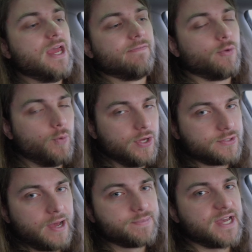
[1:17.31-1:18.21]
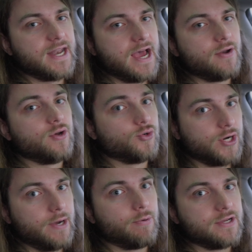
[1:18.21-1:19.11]
if the wheel's upside down and you're
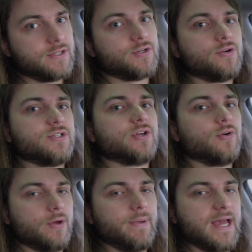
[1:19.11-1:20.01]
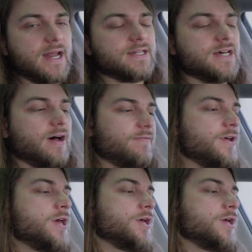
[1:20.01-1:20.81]
trying to press the turn signal, it can be kind of tough.